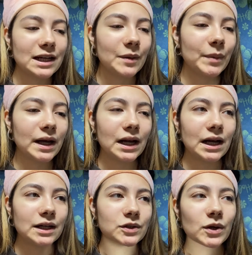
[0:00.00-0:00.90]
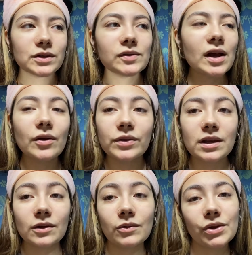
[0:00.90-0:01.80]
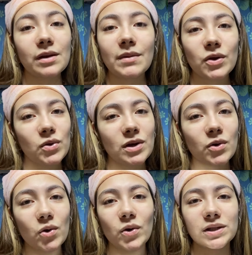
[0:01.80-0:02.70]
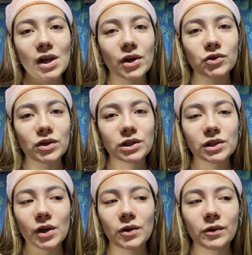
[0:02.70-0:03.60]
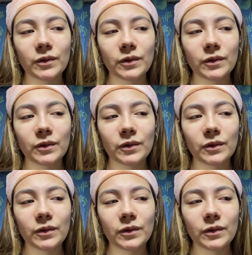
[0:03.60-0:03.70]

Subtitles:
But turns out the only amount you can order is 100, so